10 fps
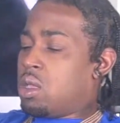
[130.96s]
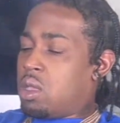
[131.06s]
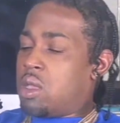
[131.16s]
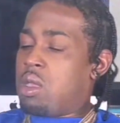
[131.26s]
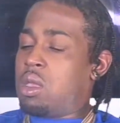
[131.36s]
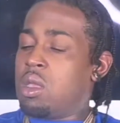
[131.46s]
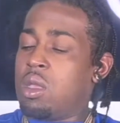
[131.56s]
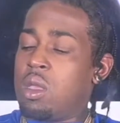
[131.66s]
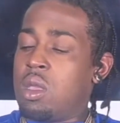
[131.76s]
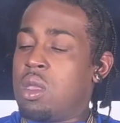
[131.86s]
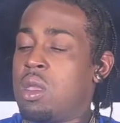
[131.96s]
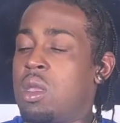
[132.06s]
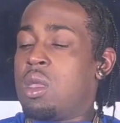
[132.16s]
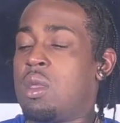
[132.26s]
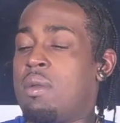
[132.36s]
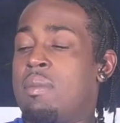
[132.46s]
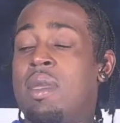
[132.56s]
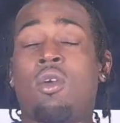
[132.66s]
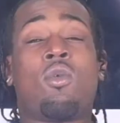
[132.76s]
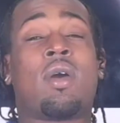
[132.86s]
tank. So break, break. Man,
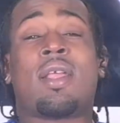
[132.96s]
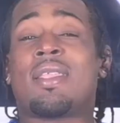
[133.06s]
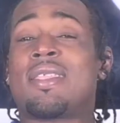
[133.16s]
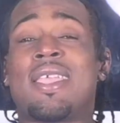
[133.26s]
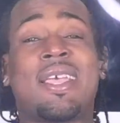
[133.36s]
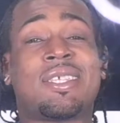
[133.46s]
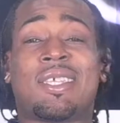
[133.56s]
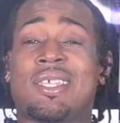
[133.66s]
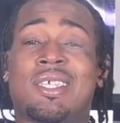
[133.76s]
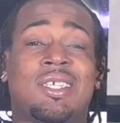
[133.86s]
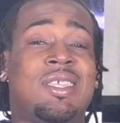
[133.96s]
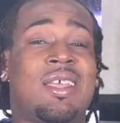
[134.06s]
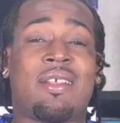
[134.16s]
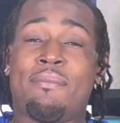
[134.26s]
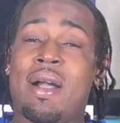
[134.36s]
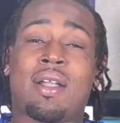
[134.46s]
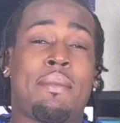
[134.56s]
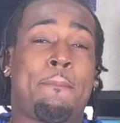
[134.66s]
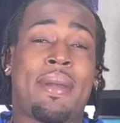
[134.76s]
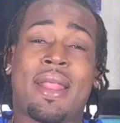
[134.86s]
who wanna test us? Cause none of my
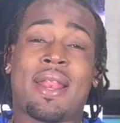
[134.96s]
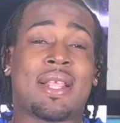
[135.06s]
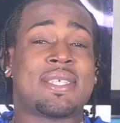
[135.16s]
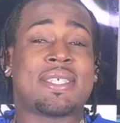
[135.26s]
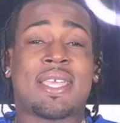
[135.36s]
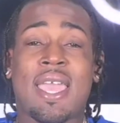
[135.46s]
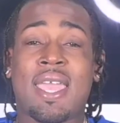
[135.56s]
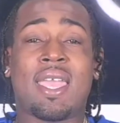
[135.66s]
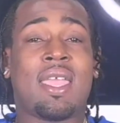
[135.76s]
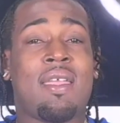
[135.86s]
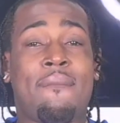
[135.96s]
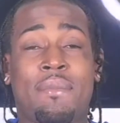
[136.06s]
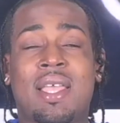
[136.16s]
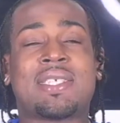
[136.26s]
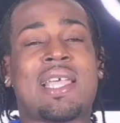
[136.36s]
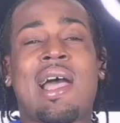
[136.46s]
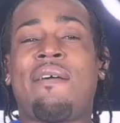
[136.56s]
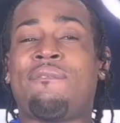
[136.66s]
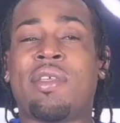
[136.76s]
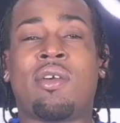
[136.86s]
competitors can't. That's how I
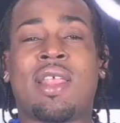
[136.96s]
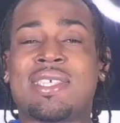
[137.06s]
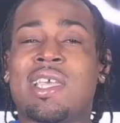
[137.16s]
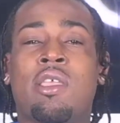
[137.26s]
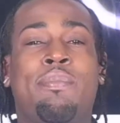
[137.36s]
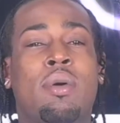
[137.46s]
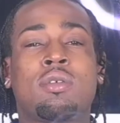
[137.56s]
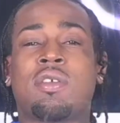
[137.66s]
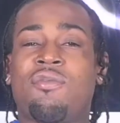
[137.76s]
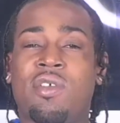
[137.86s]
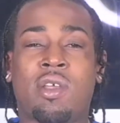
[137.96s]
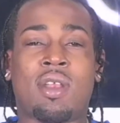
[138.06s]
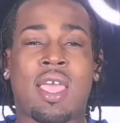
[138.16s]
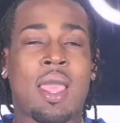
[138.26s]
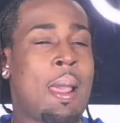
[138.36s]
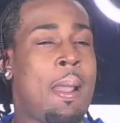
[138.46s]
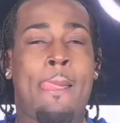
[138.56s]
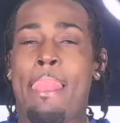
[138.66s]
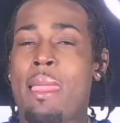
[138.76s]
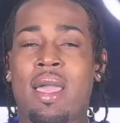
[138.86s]
feel. That's how you supposed to feel. Like,
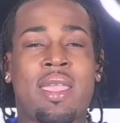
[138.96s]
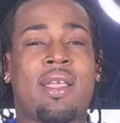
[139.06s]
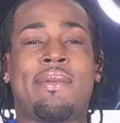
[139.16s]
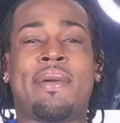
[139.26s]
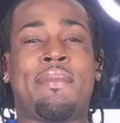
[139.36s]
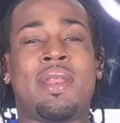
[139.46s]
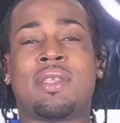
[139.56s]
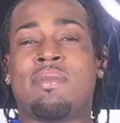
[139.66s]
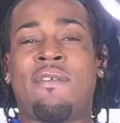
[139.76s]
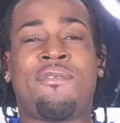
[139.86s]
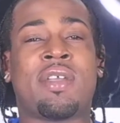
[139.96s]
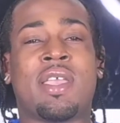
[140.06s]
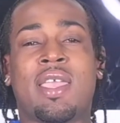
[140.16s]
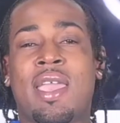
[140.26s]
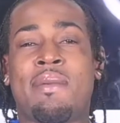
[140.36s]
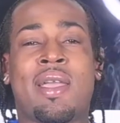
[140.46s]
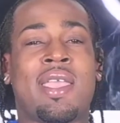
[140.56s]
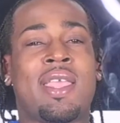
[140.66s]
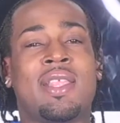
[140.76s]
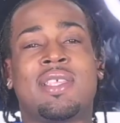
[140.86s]
I ain't come up in this motherfucking game. I ain't
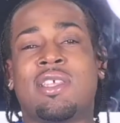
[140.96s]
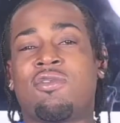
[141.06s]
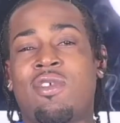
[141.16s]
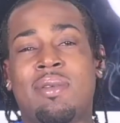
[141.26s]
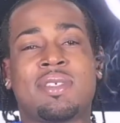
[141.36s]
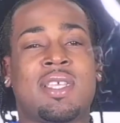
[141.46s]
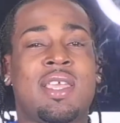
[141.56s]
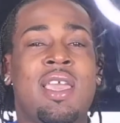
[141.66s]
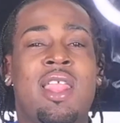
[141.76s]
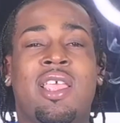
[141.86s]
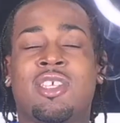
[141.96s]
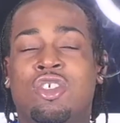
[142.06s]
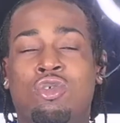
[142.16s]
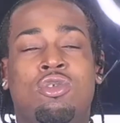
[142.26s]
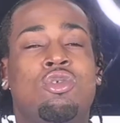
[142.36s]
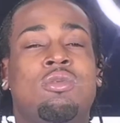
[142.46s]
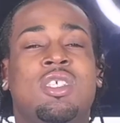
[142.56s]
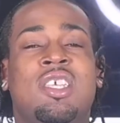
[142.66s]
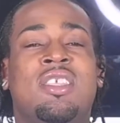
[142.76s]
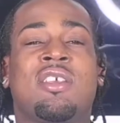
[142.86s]
get into this rap shit. It's YouTube
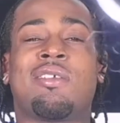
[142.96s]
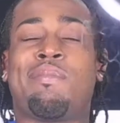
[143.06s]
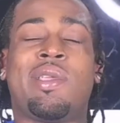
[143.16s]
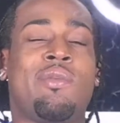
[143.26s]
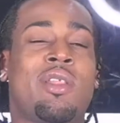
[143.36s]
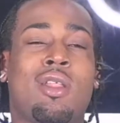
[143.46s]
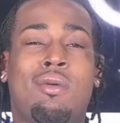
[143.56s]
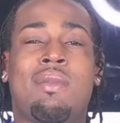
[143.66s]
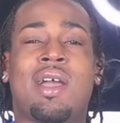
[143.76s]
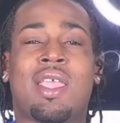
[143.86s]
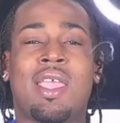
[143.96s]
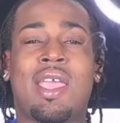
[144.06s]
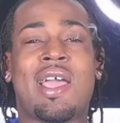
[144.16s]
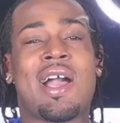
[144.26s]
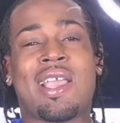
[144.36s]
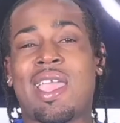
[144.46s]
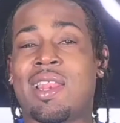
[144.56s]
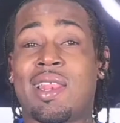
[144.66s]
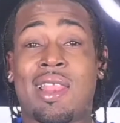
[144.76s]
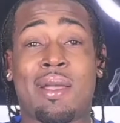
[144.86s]
shit to compete with nobody. I came
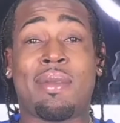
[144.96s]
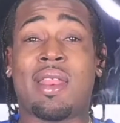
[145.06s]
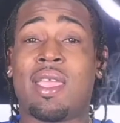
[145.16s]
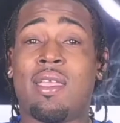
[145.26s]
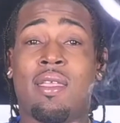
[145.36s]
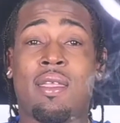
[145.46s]
to dominate.